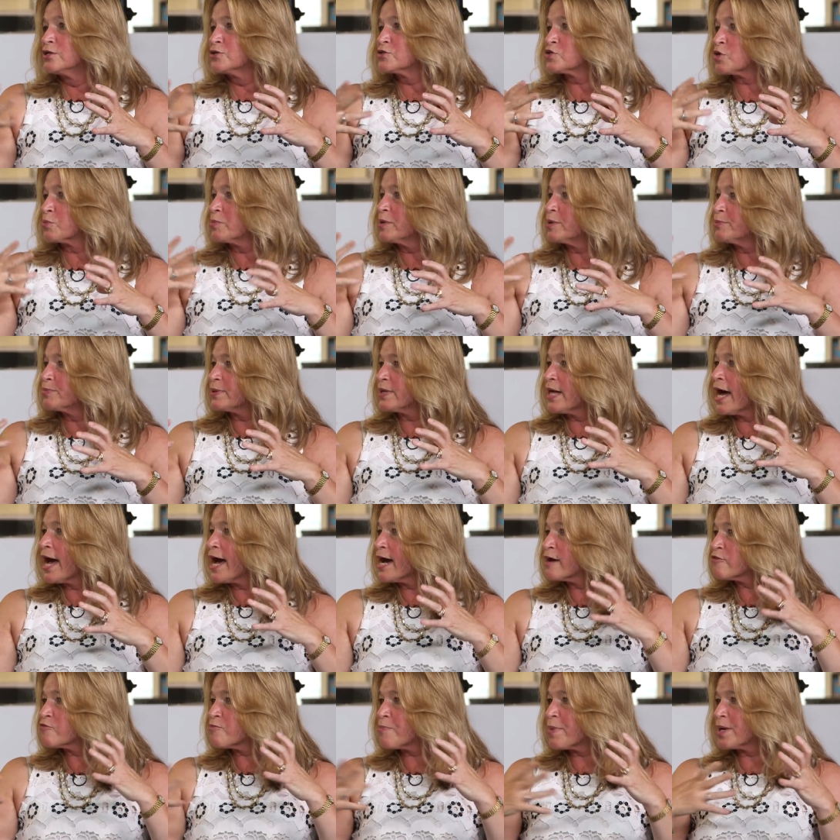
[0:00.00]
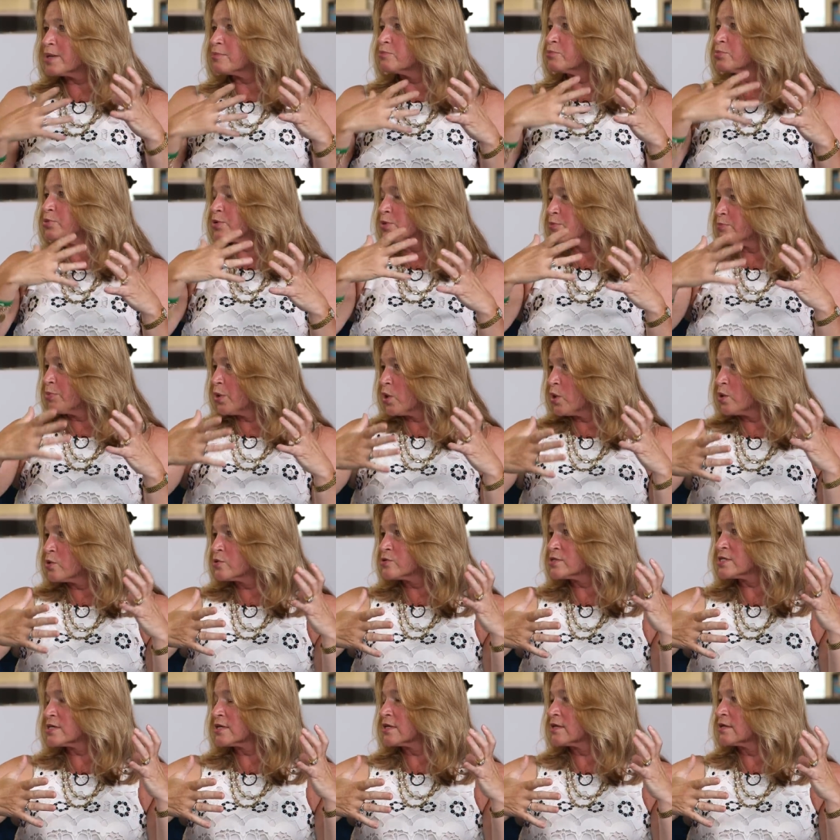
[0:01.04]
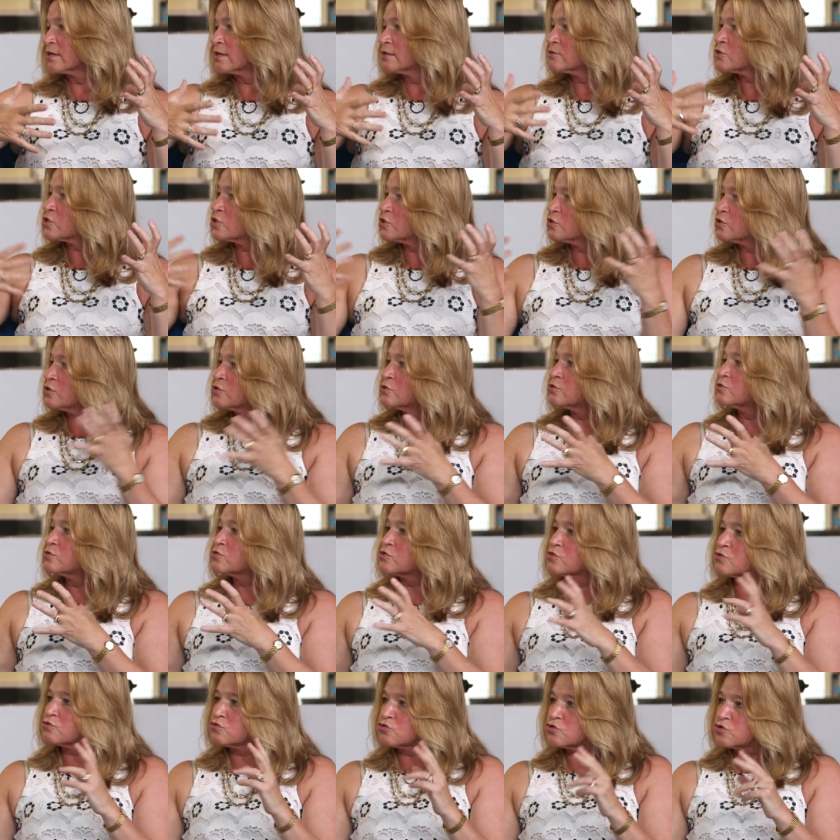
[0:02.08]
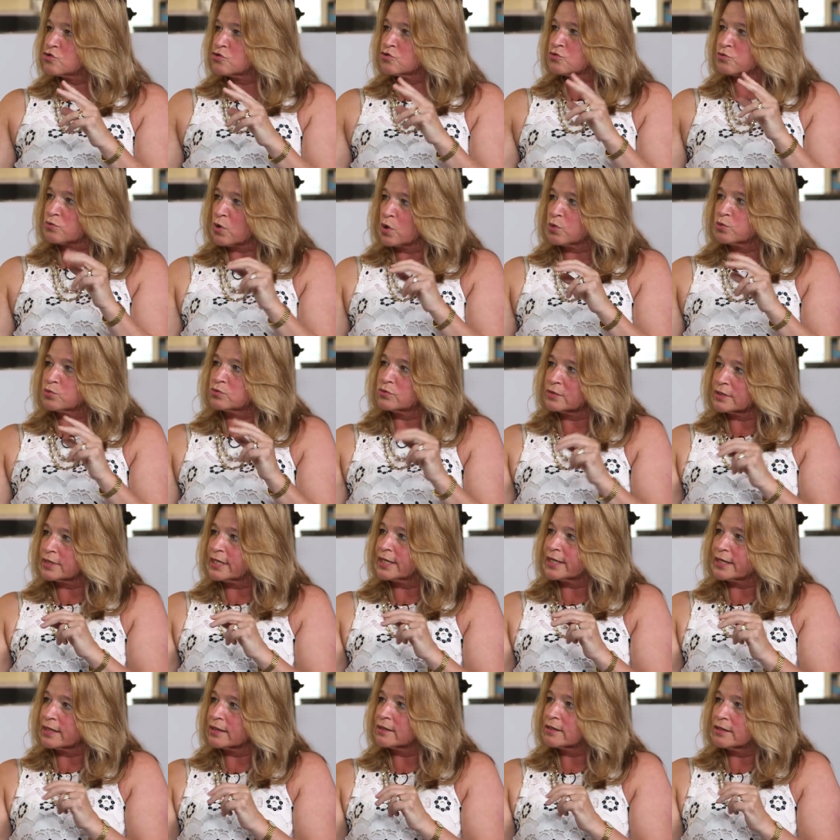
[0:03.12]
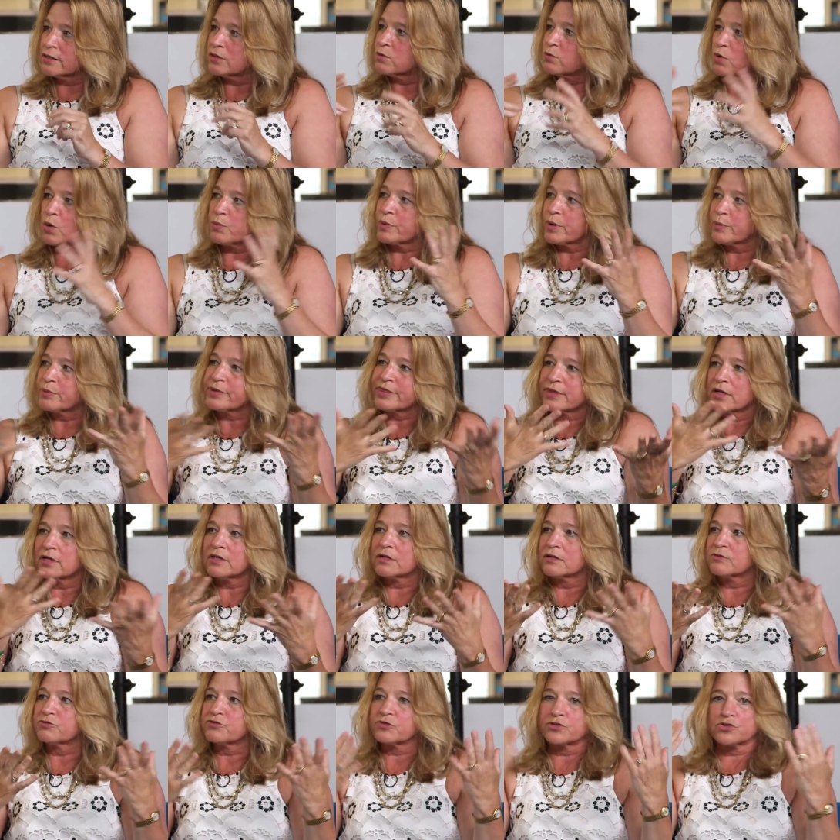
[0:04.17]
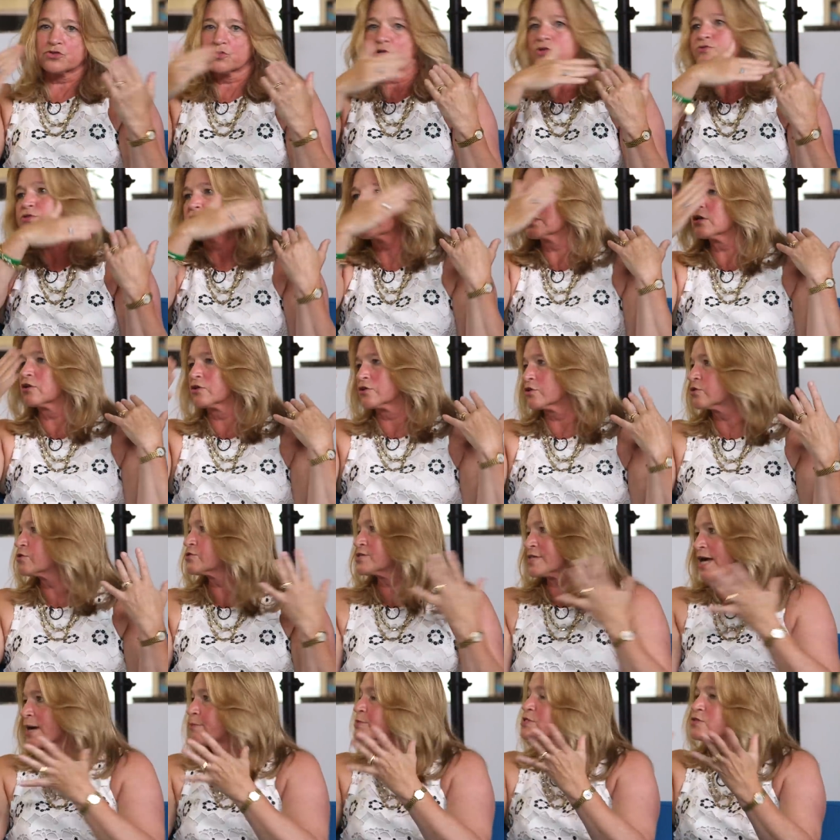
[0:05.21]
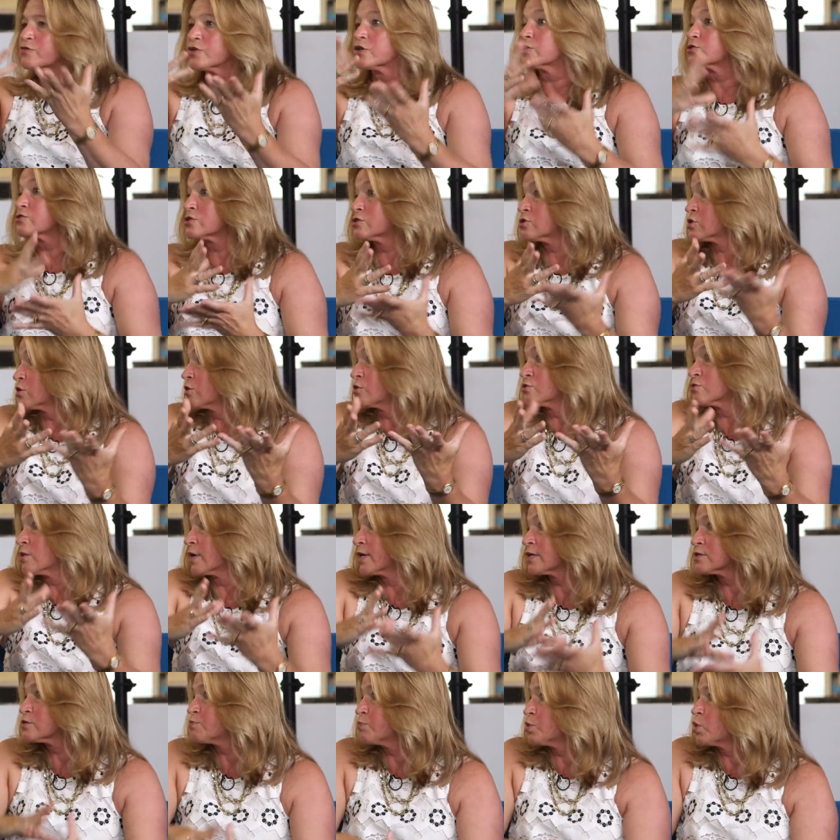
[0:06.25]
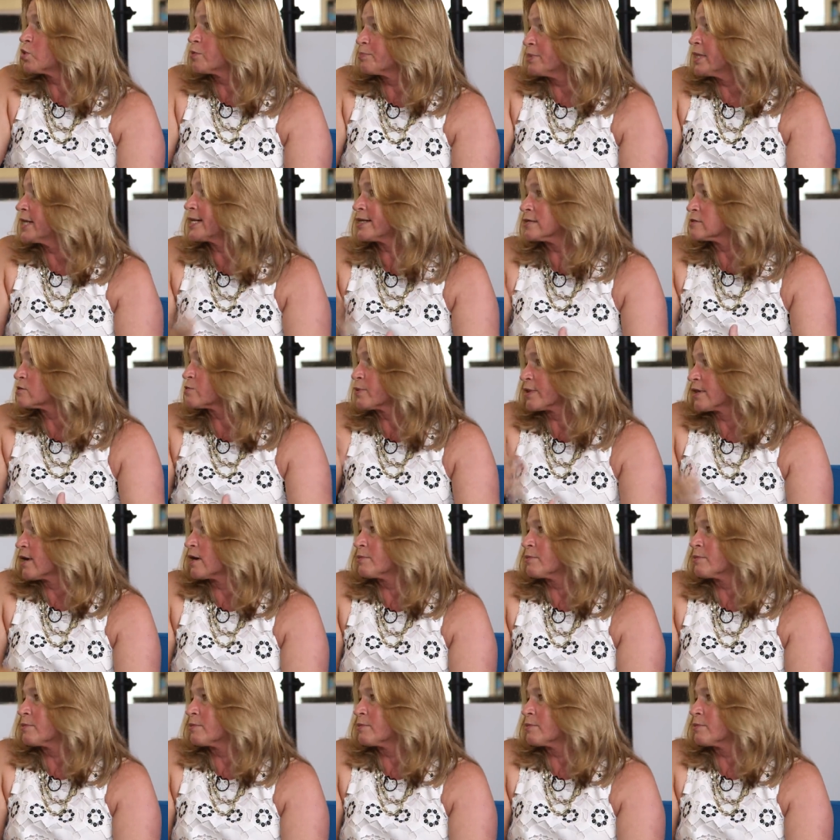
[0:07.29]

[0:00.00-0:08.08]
So people have been proposing to use drone-like, you know, what we would think of for drones here in Earth's atmospheres to go explore planets with